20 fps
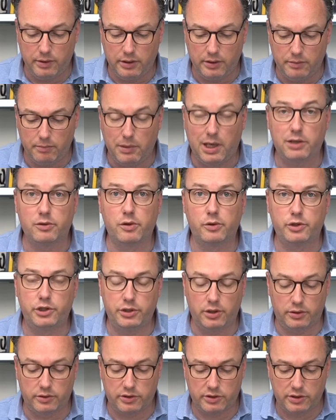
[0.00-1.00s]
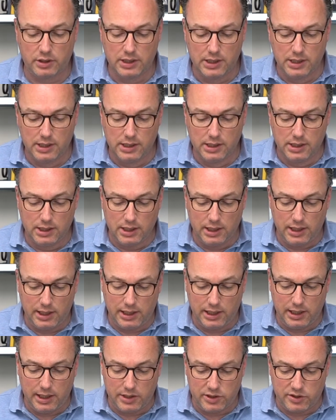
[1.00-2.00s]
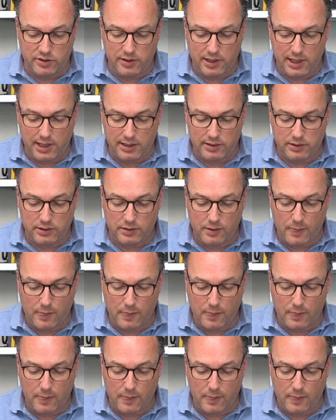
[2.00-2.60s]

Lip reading: macro shots is that